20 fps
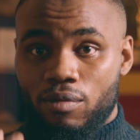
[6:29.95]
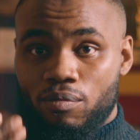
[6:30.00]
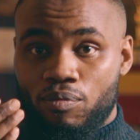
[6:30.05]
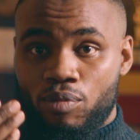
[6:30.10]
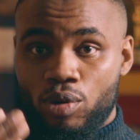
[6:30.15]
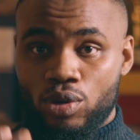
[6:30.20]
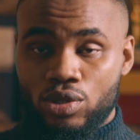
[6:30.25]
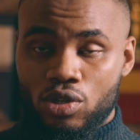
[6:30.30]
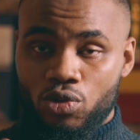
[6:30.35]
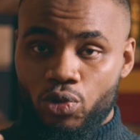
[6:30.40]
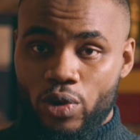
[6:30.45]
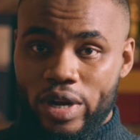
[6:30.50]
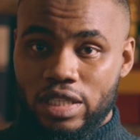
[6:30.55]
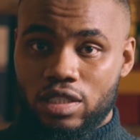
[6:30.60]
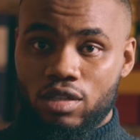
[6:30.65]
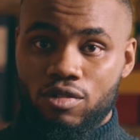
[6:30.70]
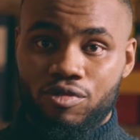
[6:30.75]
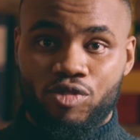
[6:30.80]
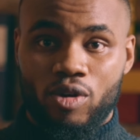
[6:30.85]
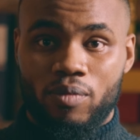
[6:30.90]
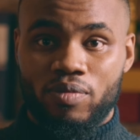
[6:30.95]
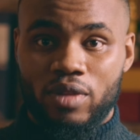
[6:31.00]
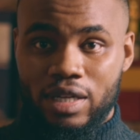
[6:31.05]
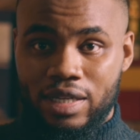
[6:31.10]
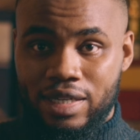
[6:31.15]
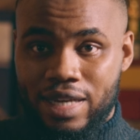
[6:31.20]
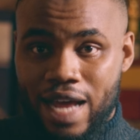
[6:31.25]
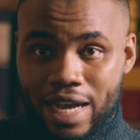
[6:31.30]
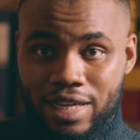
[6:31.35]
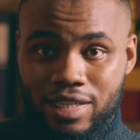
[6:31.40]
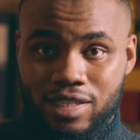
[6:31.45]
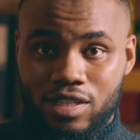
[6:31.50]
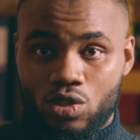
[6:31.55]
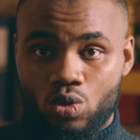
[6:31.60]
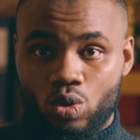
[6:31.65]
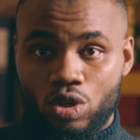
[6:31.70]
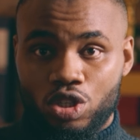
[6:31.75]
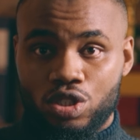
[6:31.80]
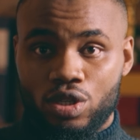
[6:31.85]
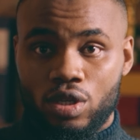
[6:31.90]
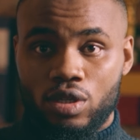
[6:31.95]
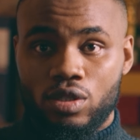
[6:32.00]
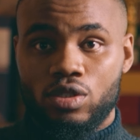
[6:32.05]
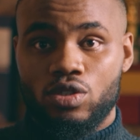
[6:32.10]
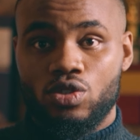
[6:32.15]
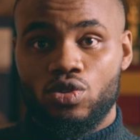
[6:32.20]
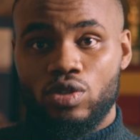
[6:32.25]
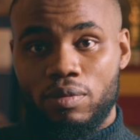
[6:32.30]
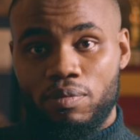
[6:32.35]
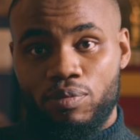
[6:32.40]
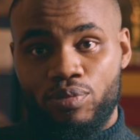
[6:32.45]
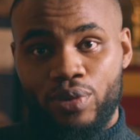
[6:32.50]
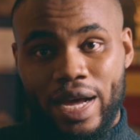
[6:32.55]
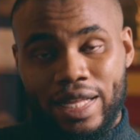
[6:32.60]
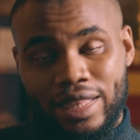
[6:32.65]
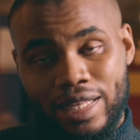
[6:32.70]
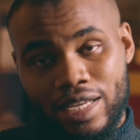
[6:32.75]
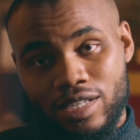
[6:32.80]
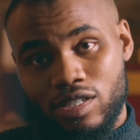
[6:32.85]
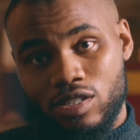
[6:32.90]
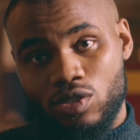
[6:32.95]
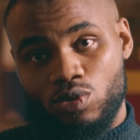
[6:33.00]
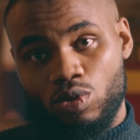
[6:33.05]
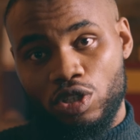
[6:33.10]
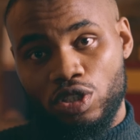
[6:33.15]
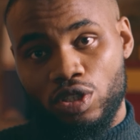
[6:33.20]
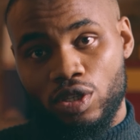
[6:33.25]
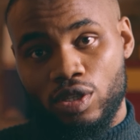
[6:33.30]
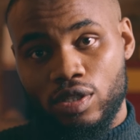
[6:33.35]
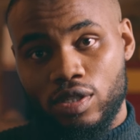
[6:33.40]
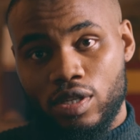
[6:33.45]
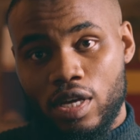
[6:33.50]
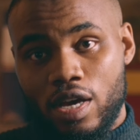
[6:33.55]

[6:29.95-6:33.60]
both ranging from the dark situations to the brightest situations.